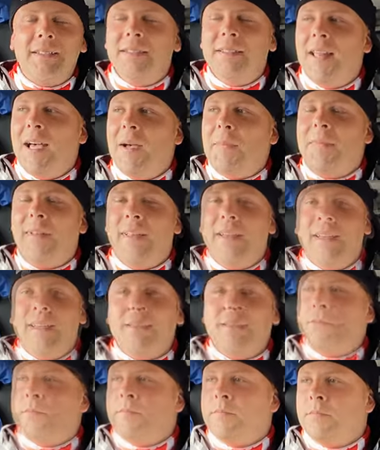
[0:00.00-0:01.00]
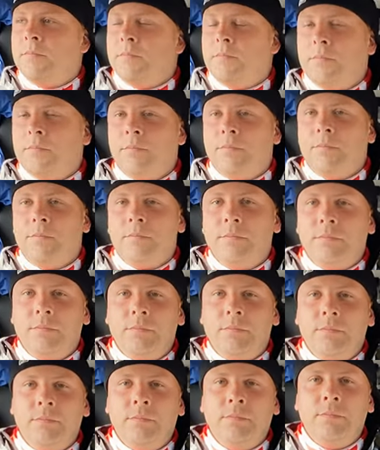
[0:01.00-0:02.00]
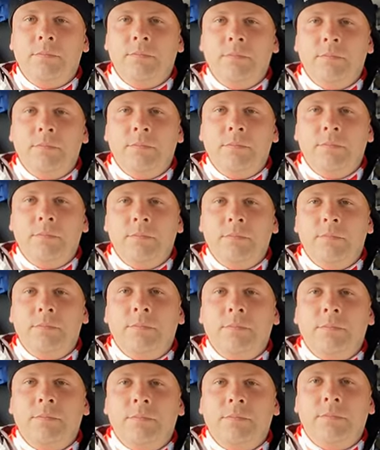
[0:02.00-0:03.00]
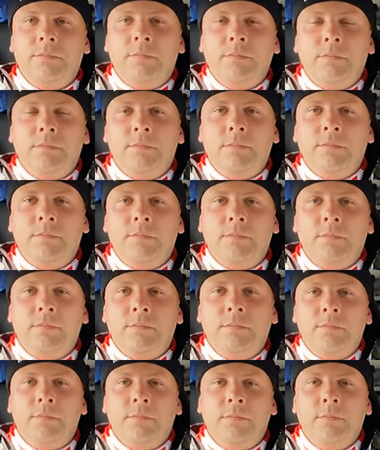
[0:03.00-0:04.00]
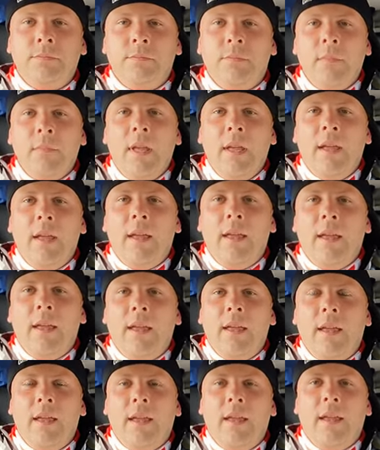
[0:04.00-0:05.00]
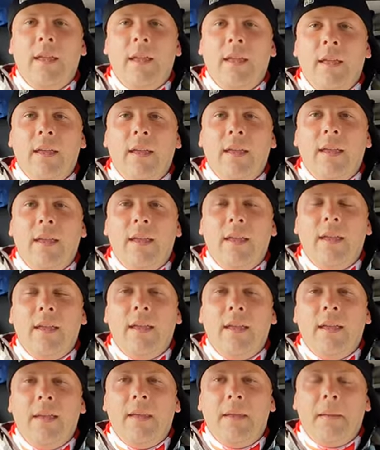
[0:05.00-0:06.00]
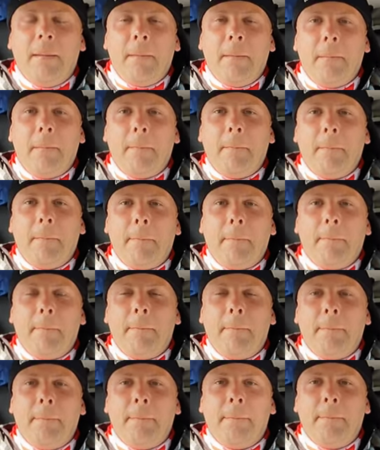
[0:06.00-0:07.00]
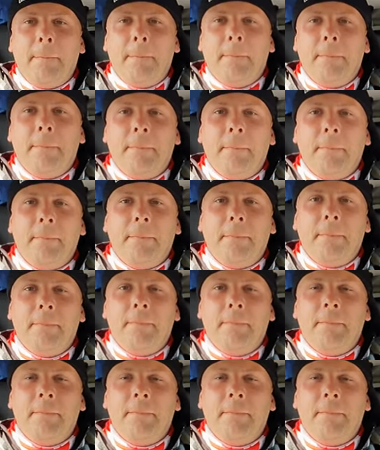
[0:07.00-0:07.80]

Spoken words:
(not speaking)